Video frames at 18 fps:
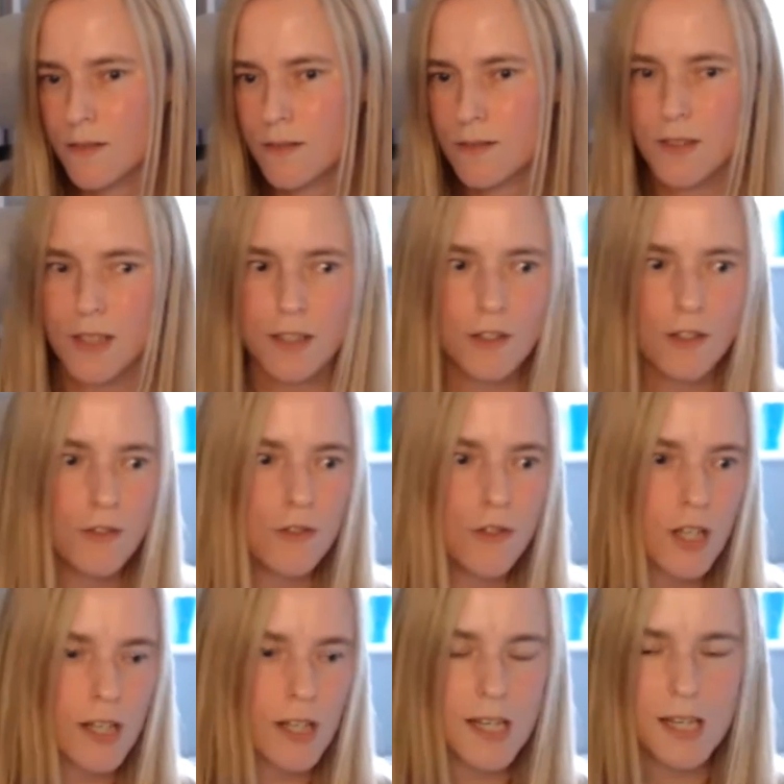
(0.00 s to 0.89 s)
they're
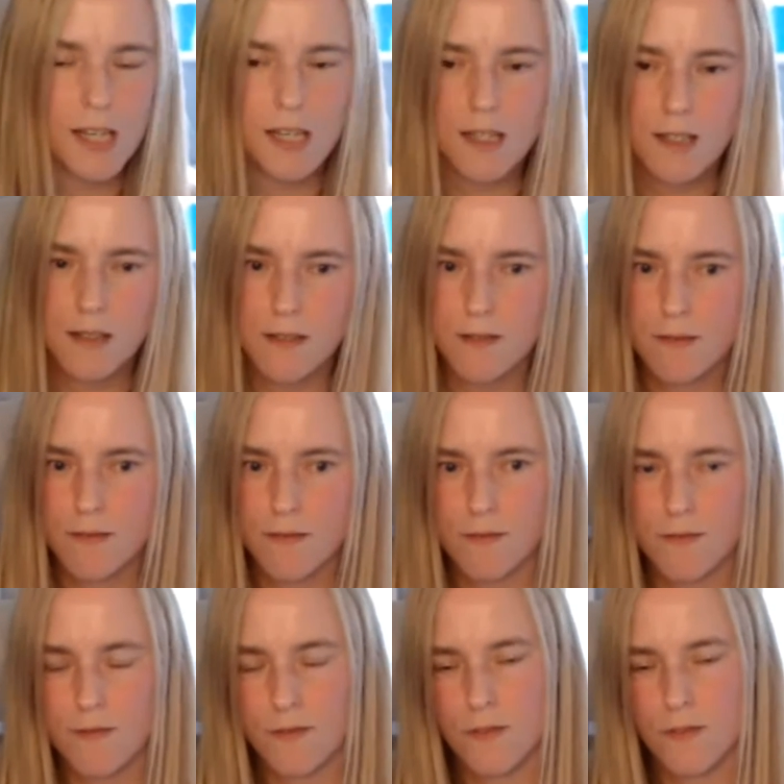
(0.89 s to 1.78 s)
usually,
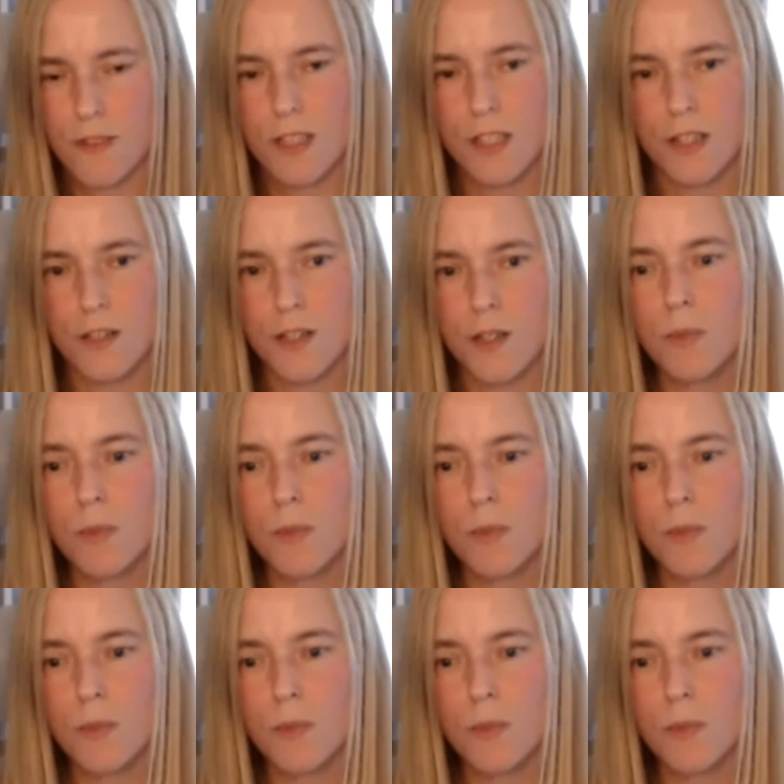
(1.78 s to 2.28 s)
the